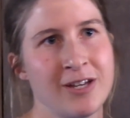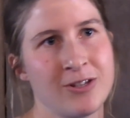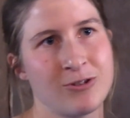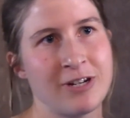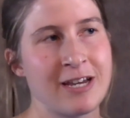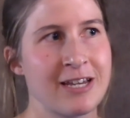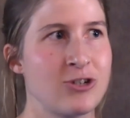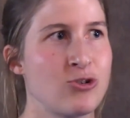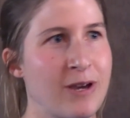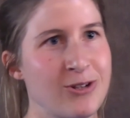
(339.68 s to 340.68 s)
so that I
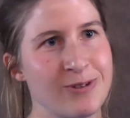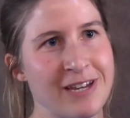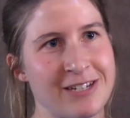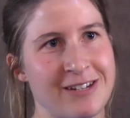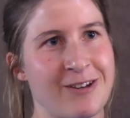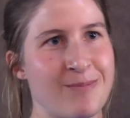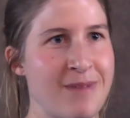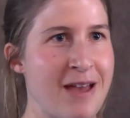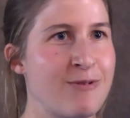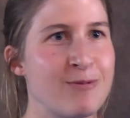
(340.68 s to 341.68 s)
can try to get
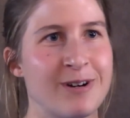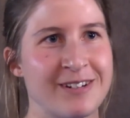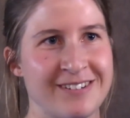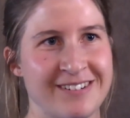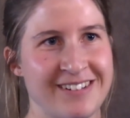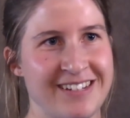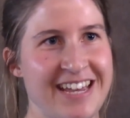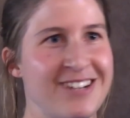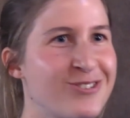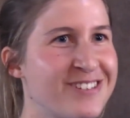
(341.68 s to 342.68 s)
everyone
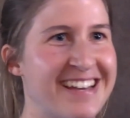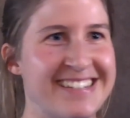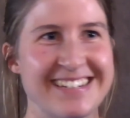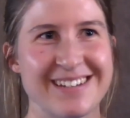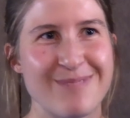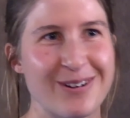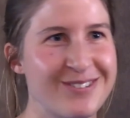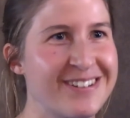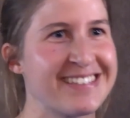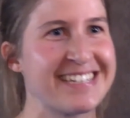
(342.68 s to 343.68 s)
enthusiastic about
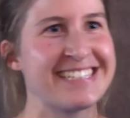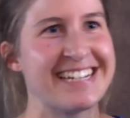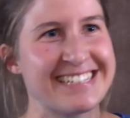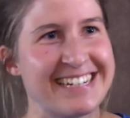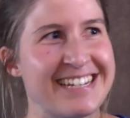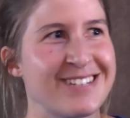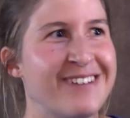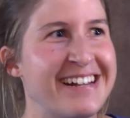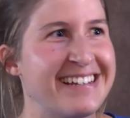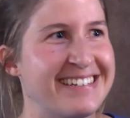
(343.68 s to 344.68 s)
doing things like that as
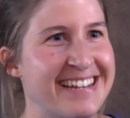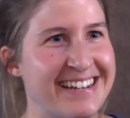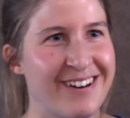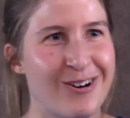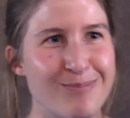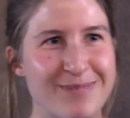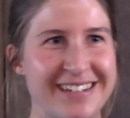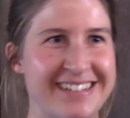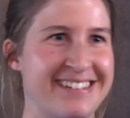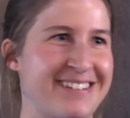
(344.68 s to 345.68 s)
well. And then I hope
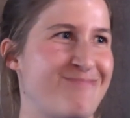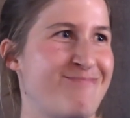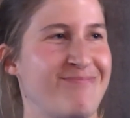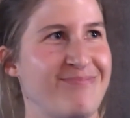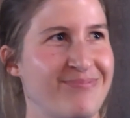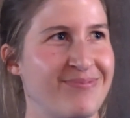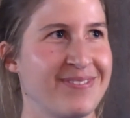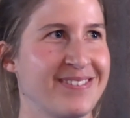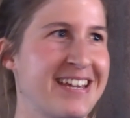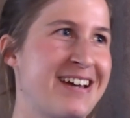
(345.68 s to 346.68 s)
that
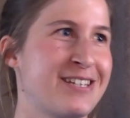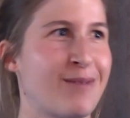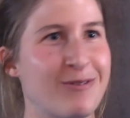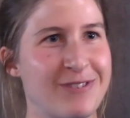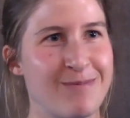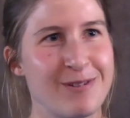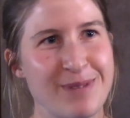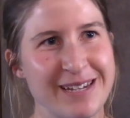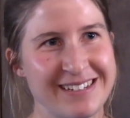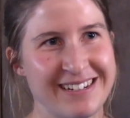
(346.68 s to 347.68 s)
some of them will
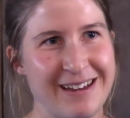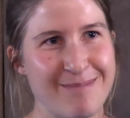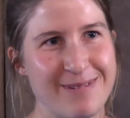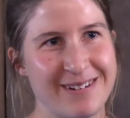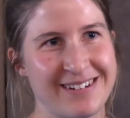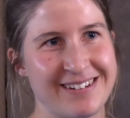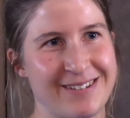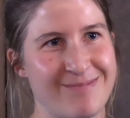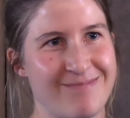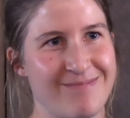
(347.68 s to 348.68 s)
pick that up
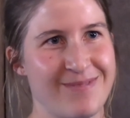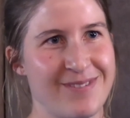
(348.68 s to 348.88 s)
and